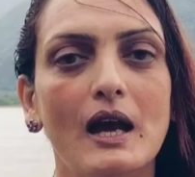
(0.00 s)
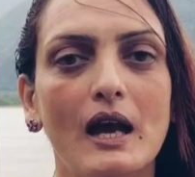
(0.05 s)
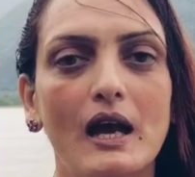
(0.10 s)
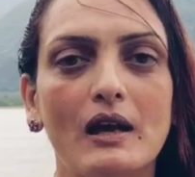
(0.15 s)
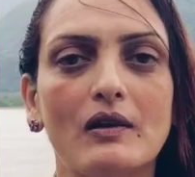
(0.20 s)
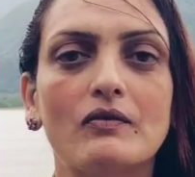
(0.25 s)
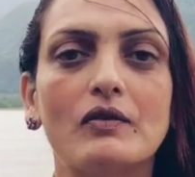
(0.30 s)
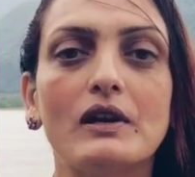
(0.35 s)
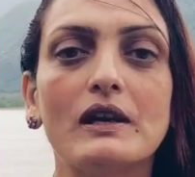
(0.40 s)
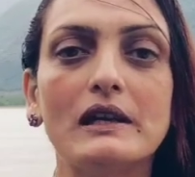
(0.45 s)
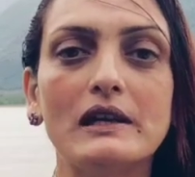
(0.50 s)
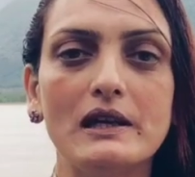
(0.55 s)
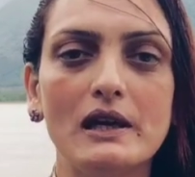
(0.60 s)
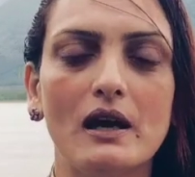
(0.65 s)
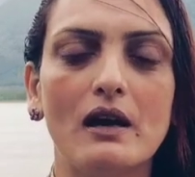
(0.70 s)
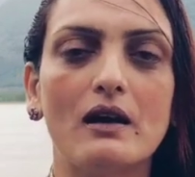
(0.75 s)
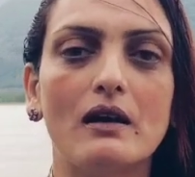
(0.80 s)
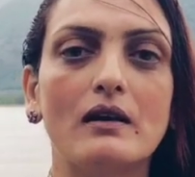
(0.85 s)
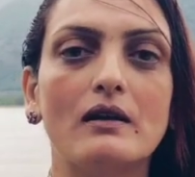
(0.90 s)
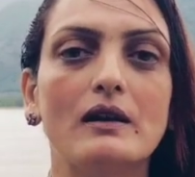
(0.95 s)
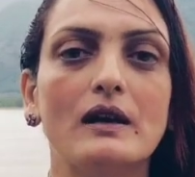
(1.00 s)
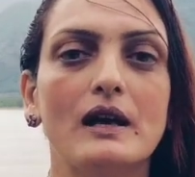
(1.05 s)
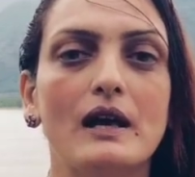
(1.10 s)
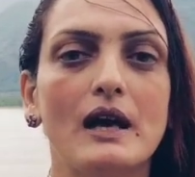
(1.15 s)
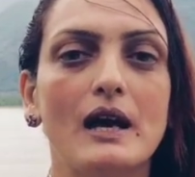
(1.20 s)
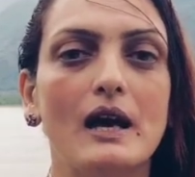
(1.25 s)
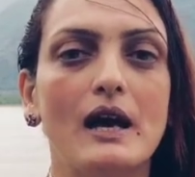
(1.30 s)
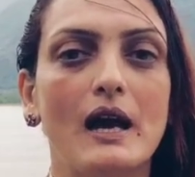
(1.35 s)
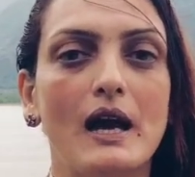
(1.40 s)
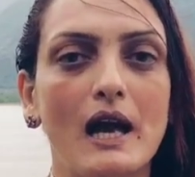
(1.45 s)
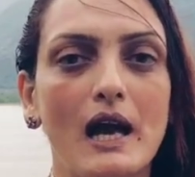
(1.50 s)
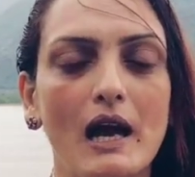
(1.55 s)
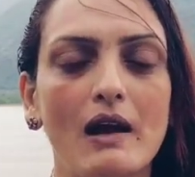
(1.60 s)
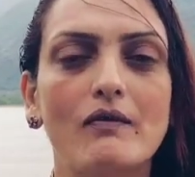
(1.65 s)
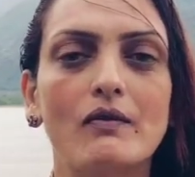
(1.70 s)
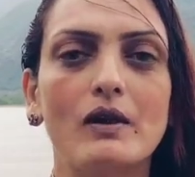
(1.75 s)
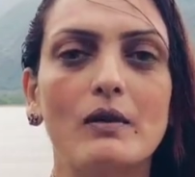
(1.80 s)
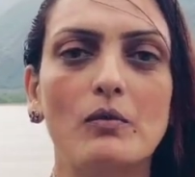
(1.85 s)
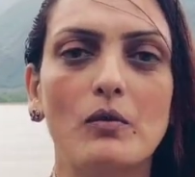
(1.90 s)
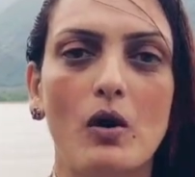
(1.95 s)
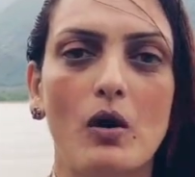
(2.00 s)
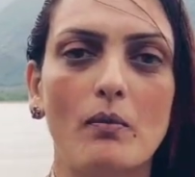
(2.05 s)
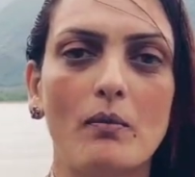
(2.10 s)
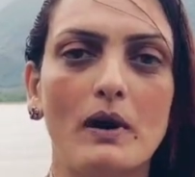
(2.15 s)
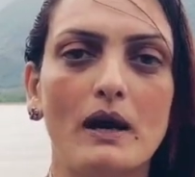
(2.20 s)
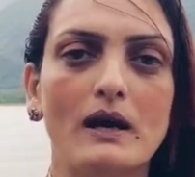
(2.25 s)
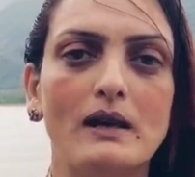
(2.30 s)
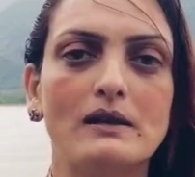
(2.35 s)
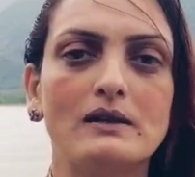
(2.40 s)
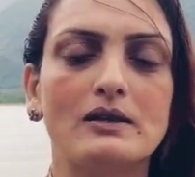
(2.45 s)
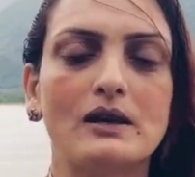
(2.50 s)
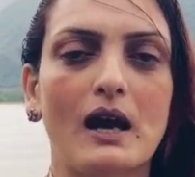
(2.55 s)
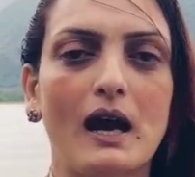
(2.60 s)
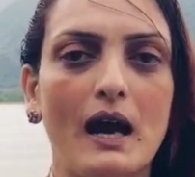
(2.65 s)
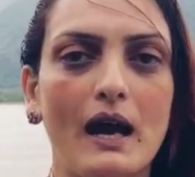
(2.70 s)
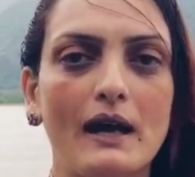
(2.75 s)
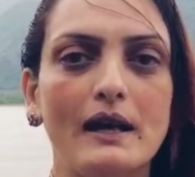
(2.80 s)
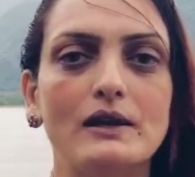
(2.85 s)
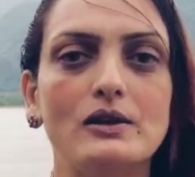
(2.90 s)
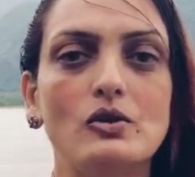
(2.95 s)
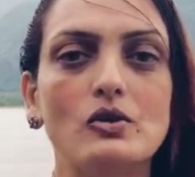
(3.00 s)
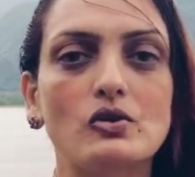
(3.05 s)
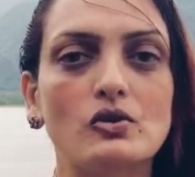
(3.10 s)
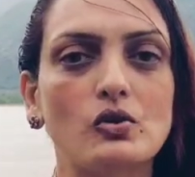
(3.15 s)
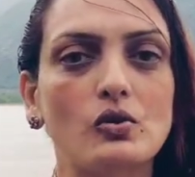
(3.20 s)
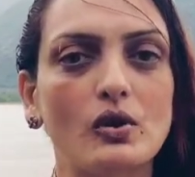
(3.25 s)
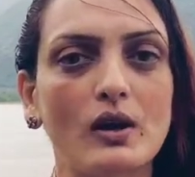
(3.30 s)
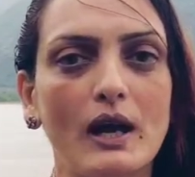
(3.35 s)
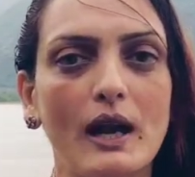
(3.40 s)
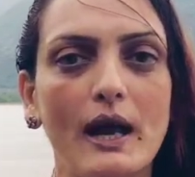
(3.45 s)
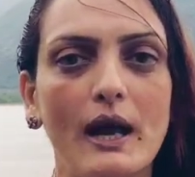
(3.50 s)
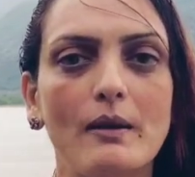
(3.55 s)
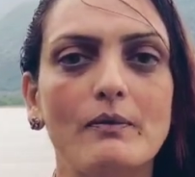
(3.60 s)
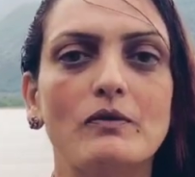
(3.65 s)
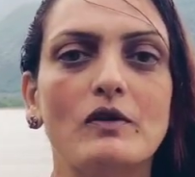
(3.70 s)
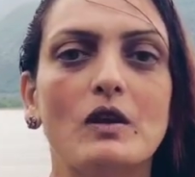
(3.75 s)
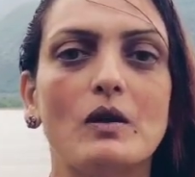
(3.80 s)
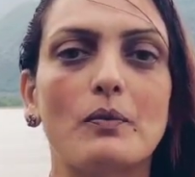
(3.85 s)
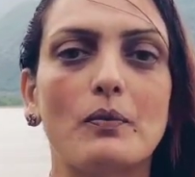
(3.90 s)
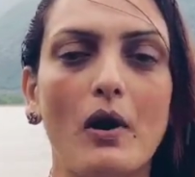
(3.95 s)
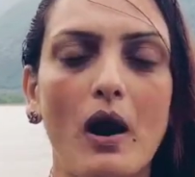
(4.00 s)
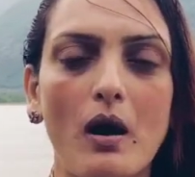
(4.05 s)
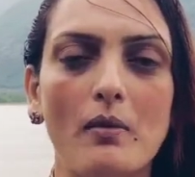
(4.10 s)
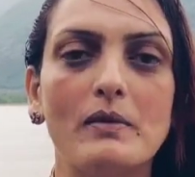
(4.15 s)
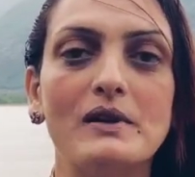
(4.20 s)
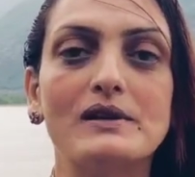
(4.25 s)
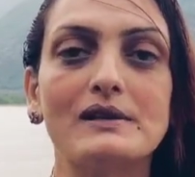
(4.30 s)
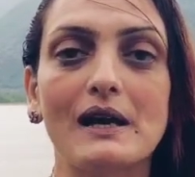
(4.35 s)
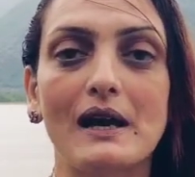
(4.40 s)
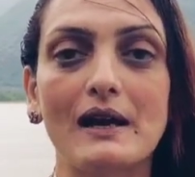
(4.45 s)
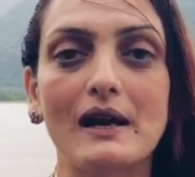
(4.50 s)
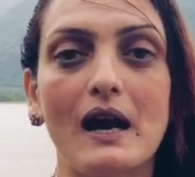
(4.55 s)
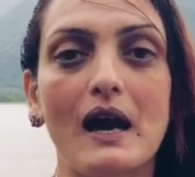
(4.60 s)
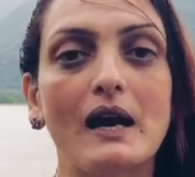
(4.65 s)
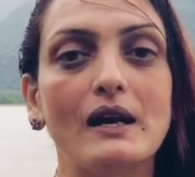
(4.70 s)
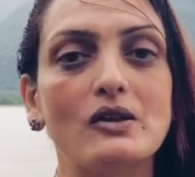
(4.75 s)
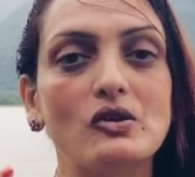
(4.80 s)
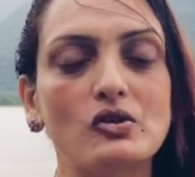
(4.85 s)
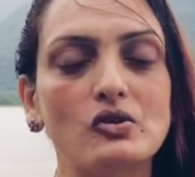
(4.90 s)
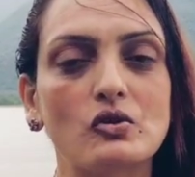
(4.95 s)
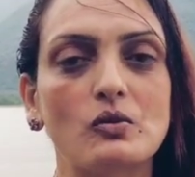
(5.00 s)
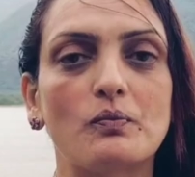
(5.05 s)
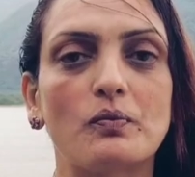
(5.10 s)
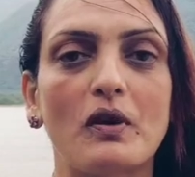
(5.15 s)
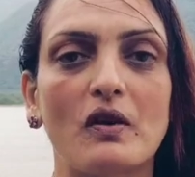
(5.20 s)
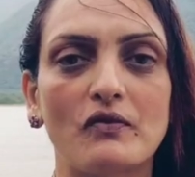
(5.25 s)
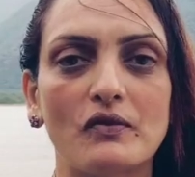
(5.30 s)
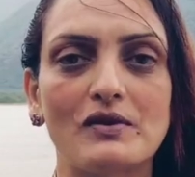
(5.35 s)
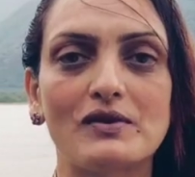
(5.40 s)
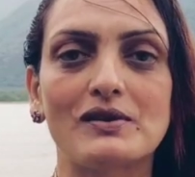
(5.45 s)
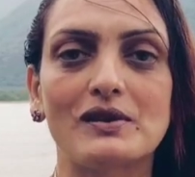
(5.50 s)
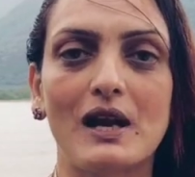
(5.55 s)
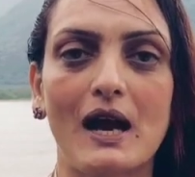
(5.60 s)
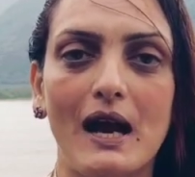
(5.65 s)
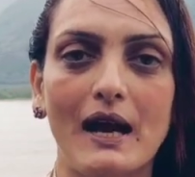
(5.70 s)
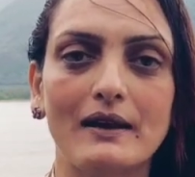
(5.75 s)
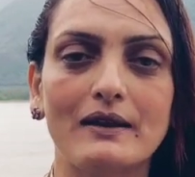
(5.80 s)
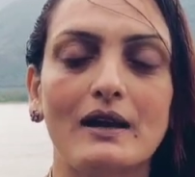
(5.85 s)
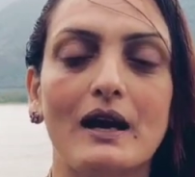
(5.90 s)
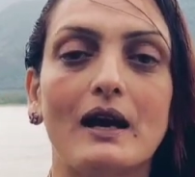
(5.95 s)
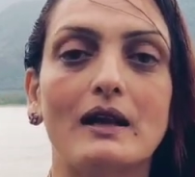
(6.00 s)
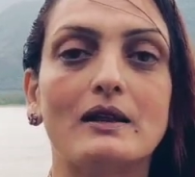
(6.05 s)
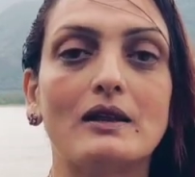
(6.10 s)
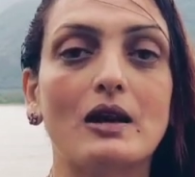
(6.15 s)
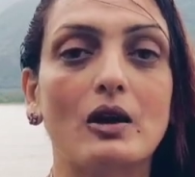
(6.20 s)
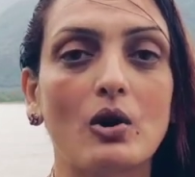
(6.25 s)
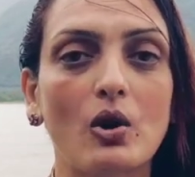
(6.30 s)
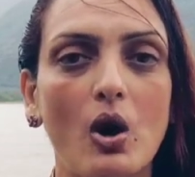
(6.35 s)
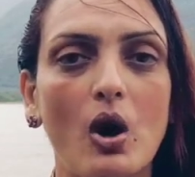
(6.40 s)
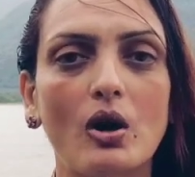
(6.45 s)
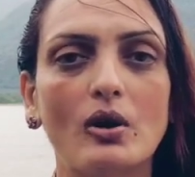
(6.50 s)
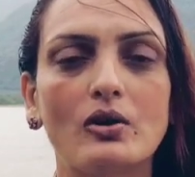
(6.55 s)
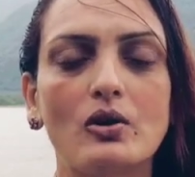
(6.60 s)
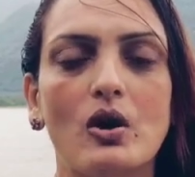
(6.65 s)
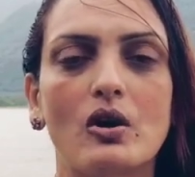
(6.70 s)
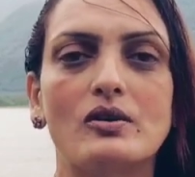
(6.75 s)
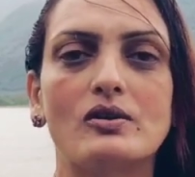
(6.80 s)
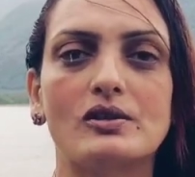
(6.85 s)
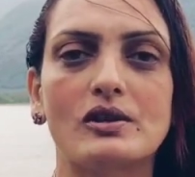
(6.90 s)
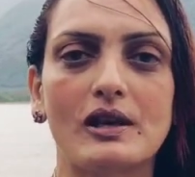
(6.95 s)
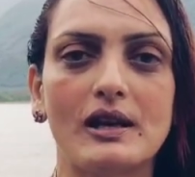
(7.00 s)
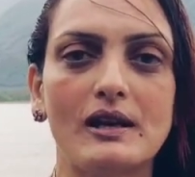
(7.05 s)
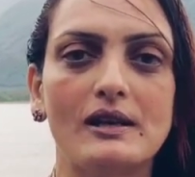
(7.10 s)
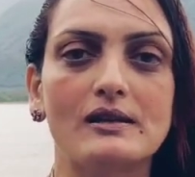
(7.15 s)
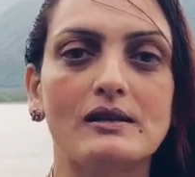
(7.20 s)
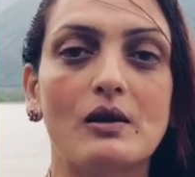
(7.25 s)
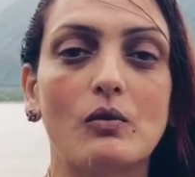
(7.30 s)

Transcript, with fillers: Every year, Every moment I used to claim the promise and I used to prophesy that the Lord God says,